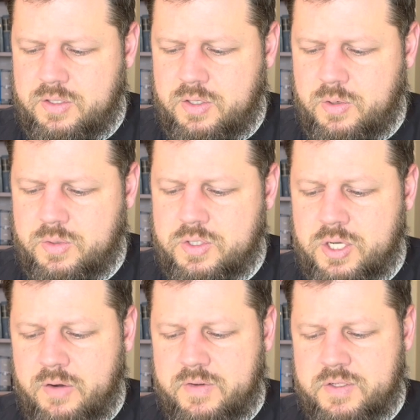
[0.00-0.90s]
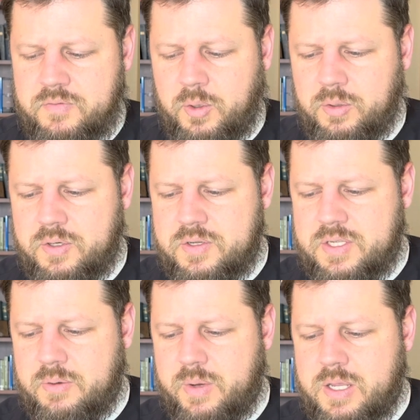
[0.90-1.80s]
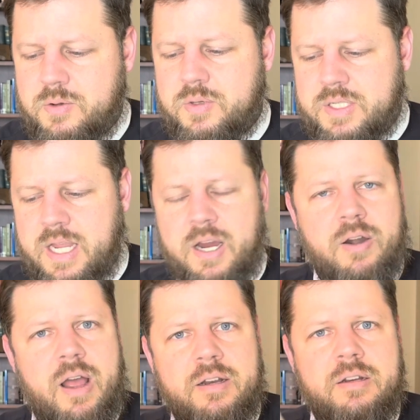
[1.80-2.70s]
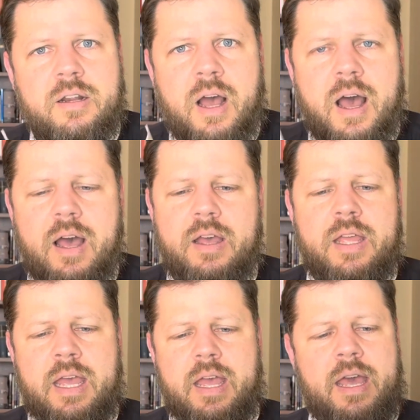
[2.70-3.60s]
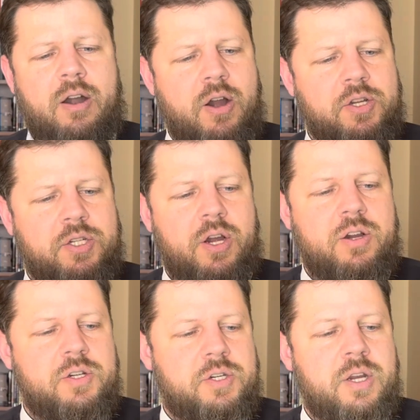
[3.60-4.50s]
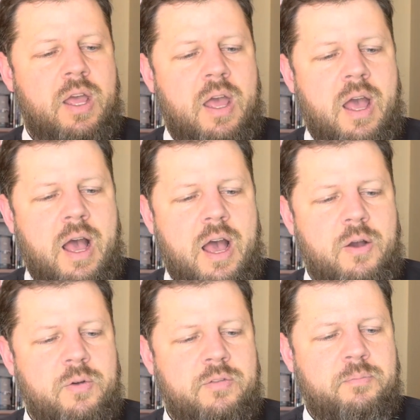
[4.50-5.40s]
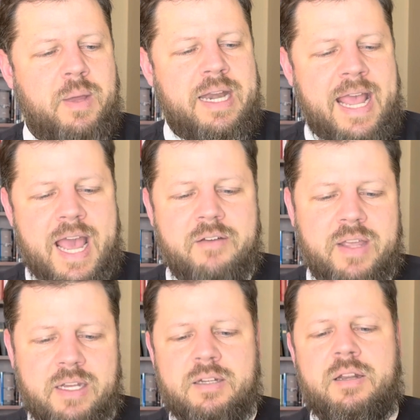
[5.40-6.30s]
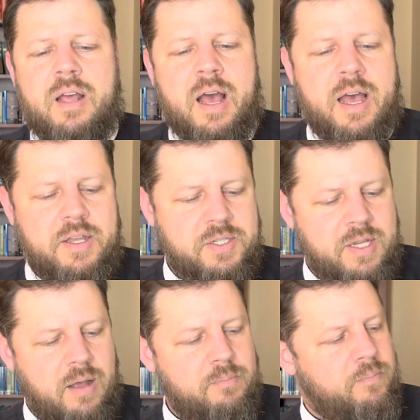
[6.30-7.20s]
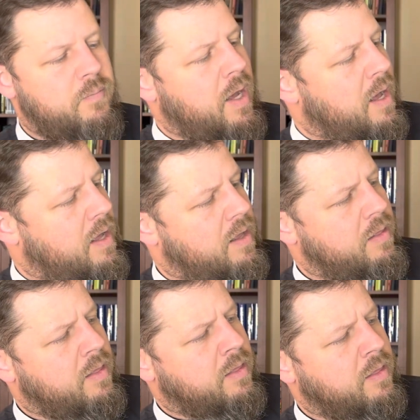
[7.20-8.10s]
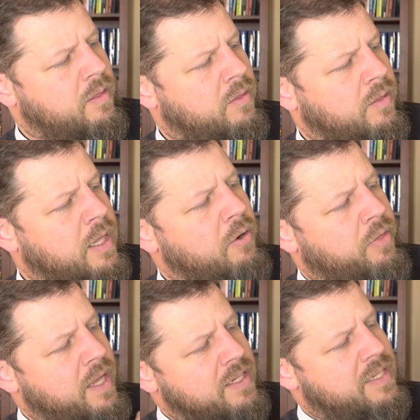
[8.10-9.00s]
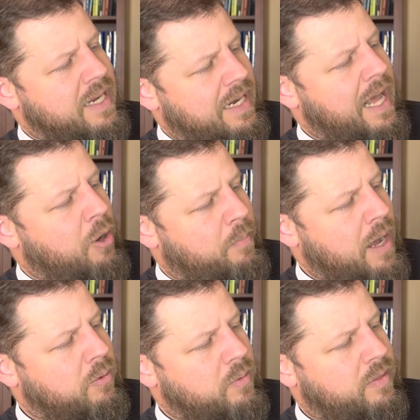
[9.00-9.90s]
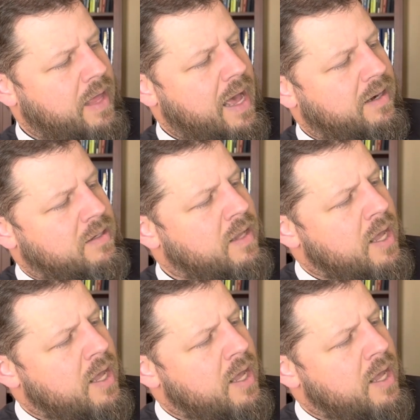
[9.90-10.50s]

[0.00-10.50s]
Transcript: you know service folders that we use here on uh, at our church, uh, we've been having uh, some uh, little things that can help out with that, and